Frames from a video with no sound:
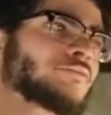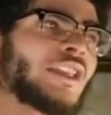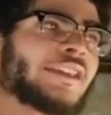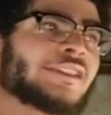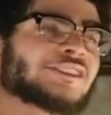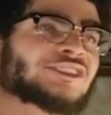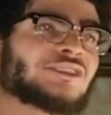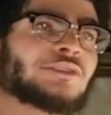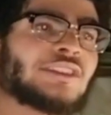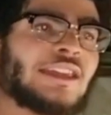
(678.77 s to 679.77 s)
is
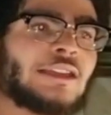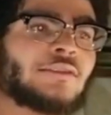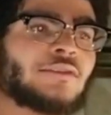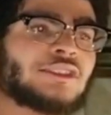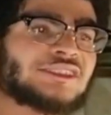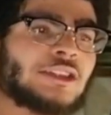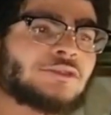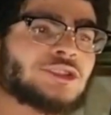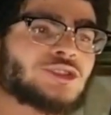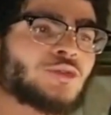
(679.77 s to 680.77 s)
to take the
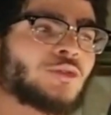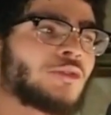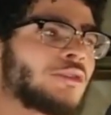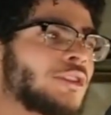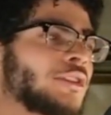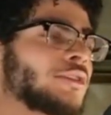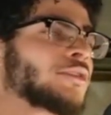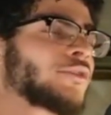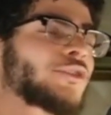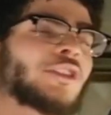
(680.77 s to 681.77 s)
sacred jewel
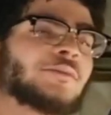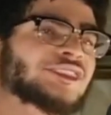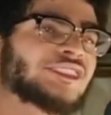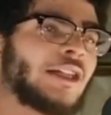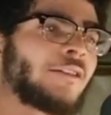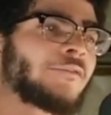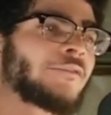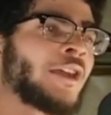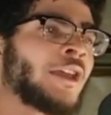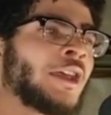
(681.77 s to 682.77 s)
for himself,